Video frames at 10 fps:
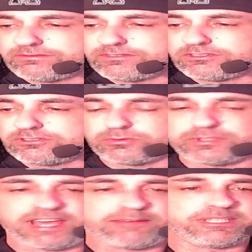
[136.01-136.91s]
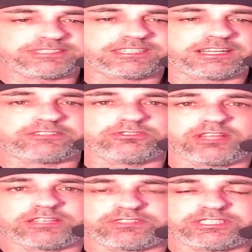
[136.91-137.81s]
So with that being said, I do
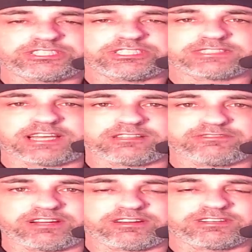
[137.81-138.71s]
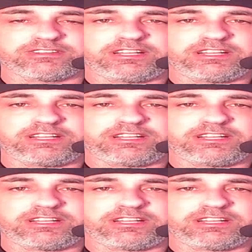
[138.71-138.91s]
like Vinicius Oliveira